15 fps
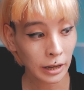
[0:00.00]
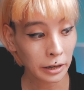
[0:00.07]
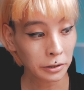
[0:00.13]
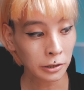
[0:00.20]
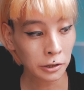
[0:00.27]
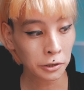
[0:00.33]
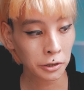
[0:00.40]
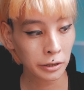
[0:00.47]
I
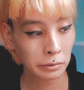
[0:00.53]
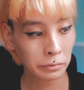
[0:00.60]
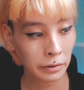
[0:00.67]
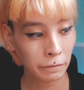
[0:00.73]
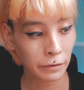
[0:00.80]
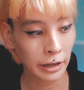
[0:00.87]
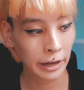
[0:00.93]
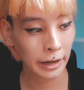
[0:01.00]
used to shoot
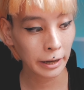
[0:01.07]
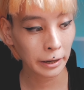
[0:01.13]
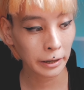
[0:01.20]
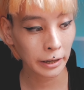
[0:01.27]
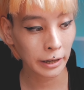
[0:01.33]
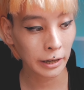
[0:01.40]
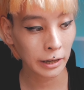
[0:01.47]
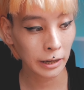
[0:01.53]
with
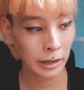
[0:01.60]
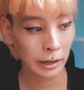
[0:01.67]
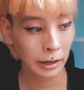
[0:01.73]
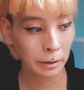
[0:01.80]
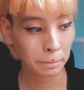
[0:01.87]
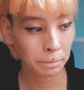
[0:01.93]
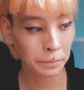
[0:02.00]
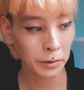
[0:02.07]
like
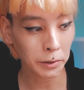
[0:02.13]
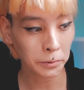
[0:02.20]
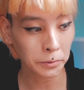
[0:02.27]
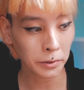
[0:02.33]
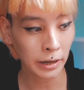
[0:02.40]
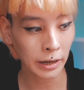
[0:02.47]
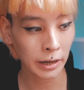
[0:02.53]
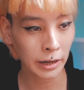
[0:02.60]

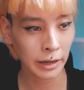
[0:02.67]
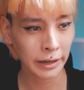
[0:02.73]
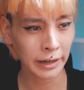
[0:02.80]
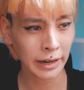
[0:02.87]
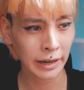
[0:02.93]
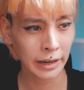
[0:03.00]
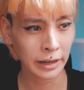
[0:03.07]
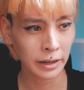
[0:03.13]
those
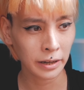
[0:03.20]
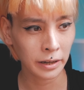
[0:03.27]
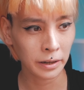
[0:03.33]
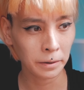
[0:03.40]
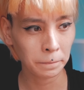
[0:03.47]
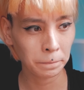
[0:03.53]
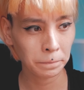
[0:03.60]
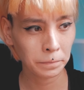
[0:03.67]
like
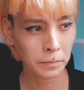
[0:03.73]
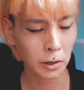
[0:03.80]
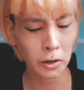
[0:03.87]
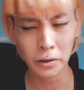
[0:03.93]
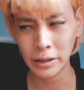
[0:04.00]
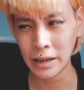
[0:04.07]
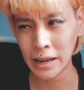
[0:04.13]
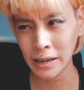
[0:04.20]
a
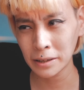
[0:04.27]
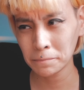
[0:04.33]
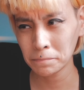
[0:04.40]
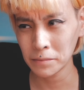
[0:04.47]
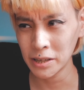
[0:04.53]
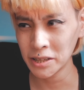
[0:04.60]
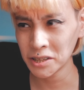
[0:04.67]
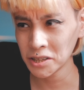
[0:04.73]
Kodak
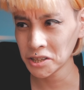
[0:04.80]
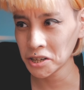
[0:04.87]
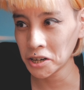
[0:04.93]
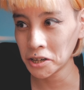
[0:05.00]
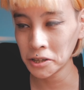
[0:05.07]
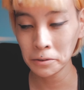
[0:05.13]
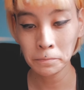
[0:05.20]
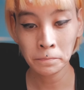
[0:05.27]
easy
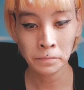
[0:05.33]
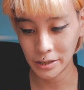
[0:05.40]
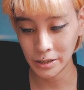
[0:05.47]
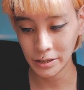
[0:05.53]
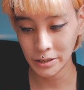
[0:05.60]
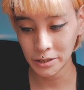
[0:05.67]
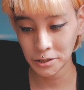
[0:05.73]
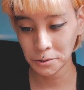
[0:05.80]
share.
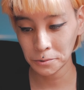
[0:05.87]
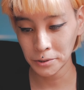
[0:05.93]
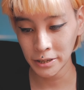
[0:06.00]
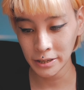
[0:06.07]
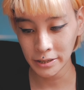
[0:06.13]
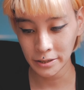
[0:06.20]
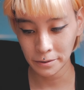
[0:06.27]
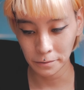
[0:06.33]
The
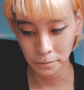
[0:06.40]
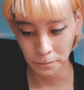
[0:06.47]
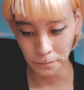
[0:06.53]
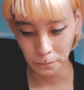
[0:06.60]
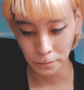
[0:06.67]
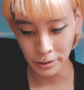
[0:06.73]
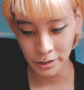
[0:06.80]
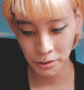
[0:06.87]
screen is
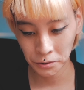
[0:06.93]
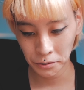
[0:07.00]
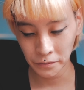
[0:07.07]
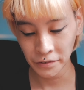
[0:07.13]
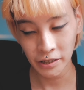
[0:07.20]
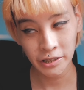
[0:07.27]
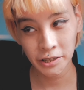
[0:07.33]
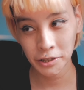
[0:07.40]
when you
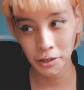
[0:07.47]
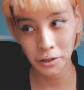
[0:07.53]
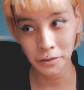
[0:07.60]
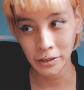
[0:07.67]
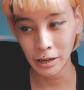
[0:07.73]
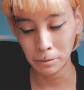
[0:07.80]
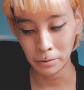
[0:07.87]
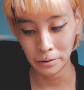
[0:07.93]
first got
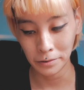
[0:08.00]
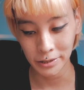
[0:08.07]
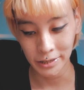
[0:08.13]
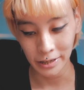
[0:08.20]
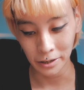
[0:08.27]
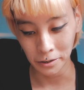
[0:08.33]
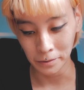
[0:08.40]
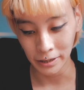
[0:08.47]
the camera, it was
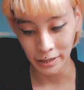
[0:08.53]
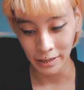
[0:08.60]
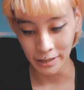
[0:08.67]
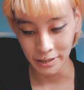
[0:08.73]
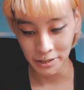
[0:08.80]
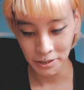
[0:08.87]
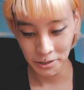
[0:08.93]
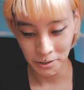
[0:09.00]
like, oh my god,
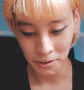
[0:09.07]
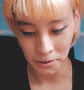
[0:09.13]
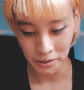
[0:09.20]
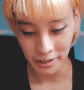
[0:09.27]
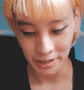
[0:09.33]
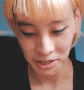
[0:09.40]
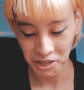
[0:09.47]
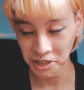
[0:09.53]
this
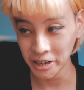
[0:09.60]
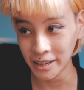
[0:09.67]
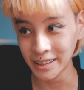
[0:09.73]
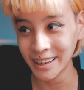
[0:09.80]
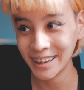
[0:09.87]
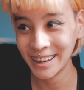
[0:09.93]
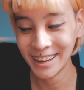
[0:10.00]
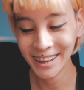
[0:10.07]
looks like shit.
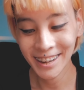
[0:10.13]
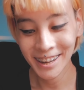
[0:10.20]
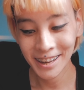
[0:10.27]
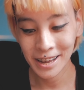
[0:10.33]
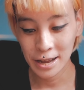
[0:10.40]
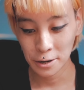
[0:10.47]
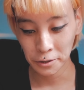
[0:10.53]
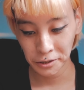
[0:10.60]

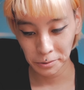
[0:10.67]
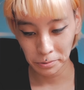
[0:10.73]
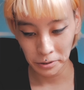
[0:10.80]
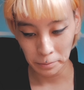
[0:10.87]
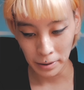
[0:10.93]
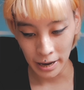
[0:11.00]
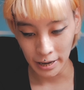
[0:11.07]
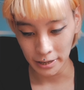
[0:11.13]
It looks
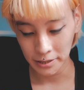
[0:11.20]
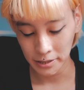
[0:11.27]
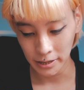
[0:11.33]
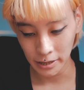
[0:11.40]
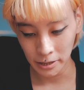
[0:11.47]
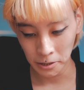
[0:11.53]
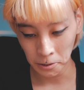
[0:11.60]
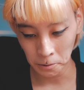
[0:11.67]
pretty bad.
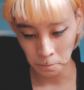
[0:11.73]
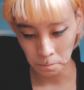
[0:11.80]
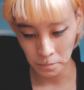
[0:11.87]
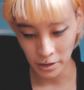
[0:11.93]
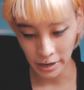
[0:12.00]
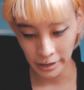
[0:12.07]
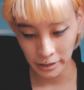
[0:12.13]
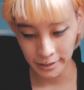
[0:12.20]
I
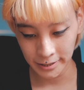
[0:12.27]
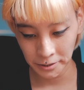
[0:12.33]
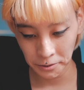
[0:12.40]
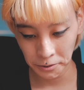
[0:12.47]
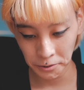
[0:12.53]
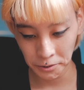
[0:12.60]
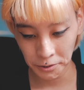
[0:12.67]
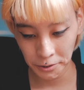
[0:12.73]
guess you're
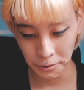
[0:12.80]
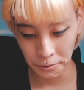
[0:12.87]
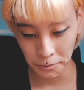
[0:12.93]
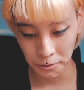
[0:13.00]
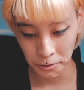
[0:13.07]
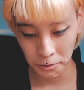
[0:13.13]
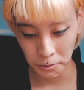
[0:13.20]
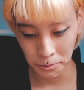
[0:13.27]
just
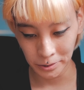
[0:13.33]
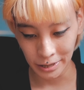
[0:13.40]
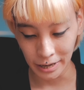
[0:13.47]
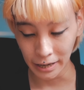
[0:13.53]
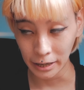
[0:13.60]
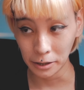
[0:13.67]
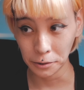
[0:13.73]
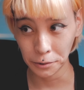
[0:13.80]
used to
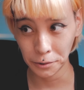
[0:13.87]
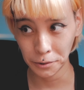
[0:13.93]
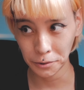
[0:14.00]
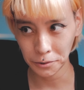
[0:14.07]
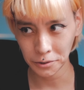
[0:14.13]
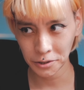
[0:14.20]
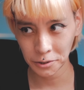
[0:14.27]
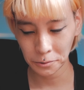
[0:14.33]
like
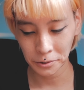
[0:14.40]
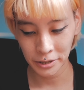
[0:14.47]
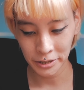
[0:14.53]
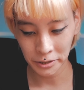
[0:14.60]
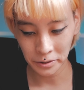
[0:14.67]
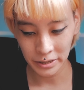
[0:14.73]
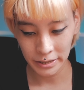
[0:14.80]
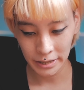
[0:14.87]
good screens
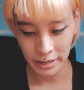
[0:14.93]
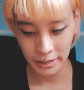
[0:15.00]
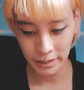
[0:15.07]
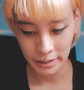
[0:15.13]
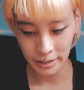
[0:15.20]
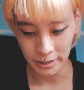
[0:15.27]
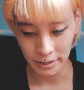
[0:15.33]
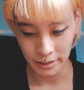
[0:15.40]

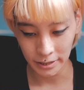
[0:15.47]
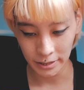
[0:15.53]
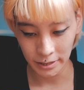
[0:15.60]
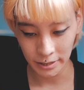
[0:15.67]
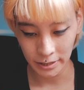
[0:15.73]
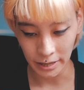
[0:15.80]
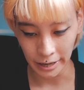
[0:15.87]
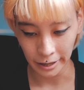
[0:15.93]
nowadays, and this
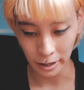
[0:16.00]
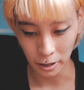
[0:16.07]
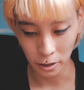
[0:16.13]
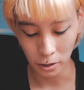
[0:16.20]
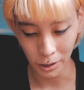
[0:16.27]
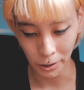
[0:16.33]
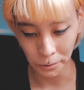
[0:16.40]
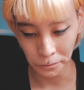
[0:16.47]
is like
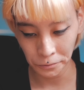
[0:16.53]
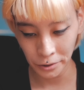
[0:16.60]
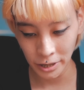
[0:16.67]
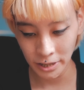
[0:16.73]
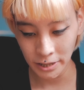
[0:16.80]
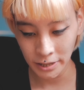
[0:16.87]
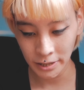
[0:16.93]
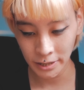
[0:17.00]
low
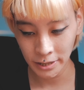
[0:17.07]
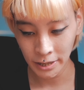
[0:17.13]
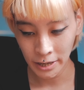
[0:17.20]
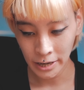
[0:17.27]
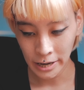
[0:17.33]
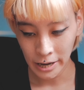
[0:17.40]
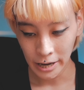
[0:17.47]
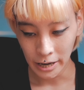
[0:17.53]
res,
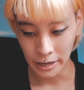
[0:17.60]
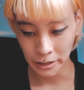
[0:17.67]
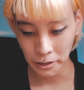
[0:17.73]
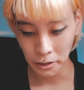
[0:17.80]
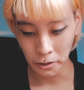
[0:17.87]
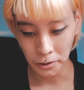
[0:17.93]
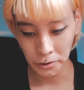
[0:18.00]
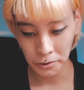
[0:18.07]
and
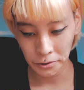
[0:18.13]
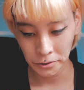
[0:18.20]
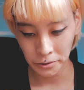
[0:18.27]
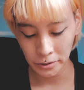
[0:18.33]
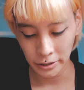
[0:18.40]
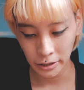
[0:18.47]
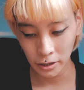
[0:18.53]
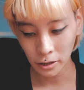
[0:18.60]

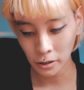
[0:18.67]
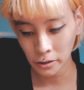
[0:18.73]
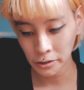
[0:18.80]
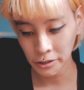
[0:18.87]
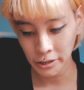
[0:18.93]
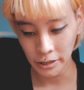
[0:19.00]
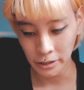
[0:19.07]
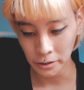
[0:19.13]
the
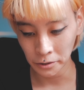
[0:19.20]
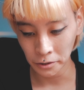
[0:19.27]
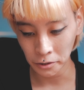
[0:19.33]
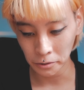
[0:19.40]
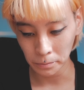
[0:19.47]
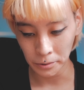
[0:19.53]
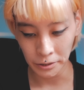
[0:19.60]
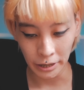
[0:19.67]
colors are
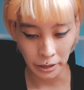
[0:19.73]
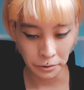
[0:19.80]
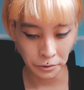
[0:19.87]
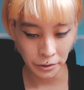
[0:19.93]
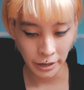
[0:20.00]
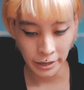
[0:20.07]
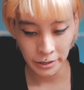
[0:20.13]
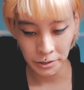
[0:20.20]
not very
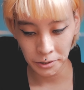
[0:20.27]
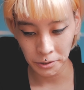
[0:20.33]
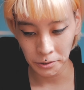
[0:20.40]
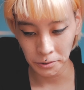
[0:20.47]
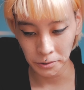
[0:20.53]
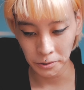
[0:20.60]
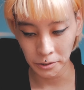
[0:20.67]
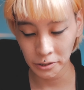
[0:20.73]
accurate,
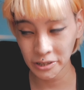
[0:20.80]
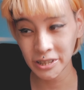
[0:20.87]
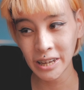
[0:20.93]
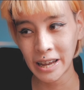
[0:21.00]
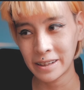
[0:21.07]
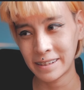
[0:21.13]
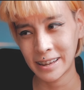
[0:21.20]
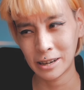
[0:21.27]
so you just
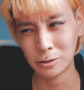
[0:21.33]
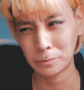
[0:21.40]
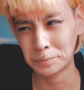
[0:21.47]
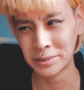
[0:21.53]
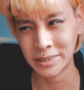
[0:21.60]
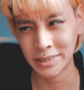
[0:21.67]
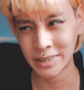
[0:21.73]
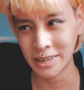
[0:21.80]
have like a
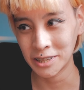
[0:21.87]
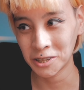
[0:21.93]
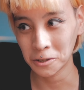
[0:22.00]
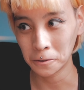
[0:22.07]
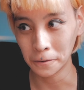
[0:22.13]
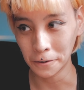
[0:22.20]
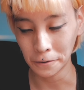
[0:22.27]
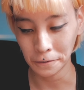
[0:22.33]

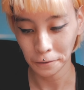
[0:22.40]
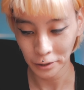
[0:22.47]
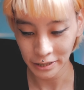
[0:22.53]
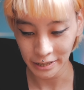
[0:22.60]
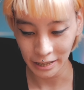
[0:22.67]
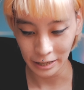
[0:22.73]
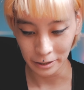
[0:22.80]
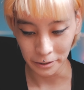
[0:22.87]
representation of what
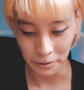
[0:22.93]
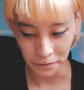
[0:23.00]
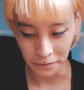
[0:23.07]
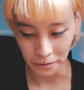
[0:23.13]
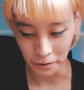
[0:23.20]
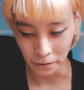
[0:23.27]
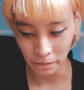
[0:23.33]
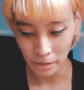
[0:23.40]
the
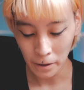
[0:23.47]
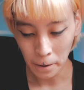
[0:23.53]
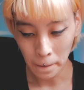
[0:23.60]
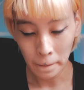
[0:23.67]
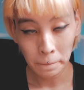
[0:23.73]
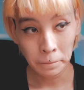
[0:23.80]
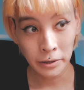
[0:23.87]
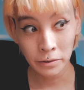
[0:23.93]
of.
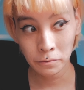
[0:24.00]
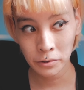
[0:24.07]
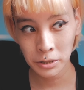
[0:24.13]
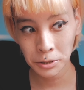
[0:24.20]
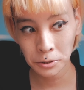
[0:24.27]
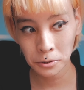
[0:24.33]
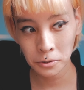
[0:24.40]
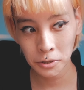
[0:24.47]
But when
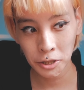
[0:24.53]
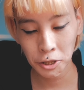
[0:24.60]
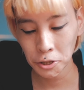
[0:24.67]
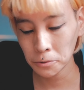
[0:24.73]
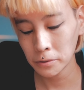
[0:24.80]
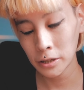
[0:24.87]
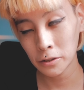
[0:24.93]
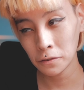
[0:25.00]
you
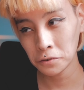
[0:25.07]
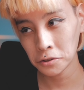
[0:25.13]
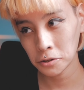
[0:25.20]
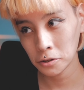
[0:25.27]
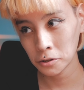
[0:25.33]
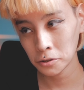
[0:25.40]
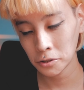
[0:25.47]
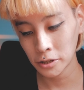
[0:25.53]
shoot the
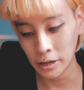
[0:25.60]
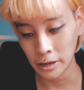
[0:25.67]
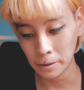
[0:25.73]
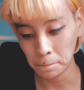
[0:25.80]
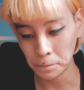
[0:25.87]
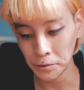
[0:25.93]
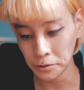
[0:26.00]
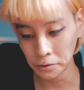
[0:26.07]
photos
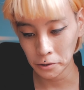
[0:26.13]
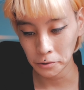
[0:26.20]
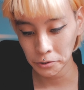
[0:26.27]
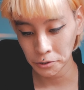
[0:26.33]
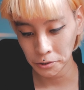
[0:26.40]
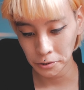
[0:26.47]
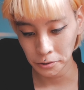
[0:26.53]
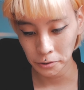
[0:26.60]
and you go
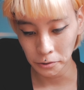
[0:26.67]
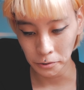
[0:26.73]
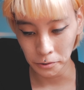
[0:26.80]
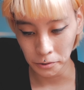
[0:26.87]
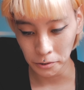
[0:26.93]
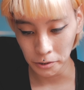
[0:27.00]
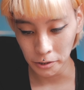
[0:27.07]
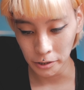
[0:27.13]
to
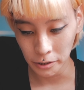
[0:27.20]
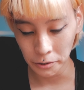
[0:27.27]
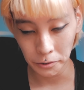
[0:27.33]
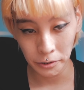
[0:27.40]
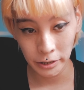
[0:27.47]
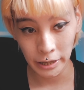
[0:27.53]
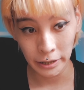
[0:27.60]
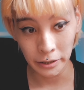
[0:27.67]
you
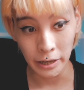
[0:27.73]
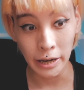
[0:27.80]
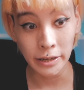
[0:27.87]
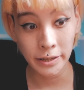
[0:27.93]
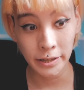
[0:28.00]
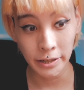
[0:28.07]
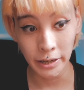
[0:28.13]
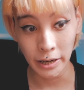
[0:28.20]
take the
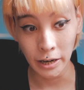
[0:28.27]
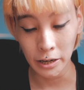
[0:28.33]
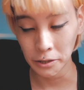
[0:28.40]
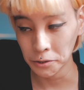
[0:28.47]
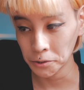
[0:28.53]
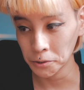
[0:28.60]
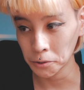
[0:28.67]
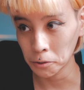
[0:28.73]
SD card
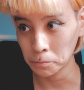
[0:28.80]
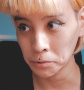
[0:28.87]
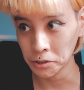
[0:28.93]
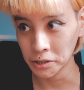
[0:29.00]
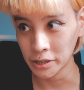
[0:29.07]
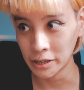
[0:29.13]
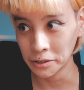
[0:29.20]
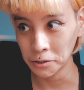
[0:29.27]
to your
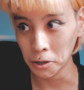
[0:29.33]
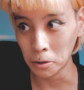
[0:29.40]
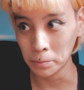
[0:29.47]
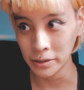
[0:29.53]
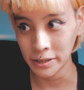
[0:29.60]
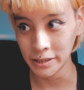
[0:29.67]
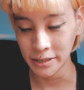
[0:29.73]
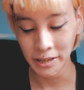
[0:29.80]
computer and you
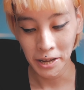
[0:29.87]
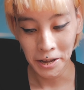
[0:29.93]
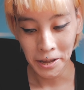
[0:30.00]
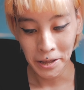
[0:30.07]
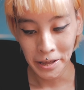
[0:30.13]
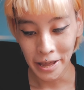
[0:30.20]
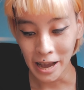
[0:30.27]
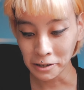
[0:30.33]
open it,
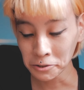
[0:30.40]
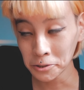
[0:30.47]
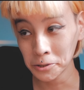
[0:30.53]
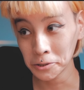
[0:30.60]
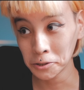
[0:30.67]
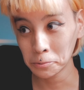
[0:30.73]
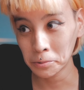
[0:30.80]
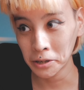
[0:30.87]
actually
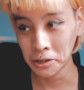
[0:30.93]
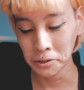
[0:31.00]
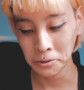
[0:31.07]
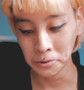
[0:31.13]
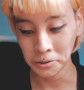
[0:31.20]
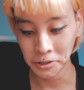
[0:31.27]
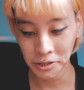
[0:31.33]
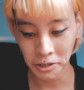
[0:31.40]
looks pretty good.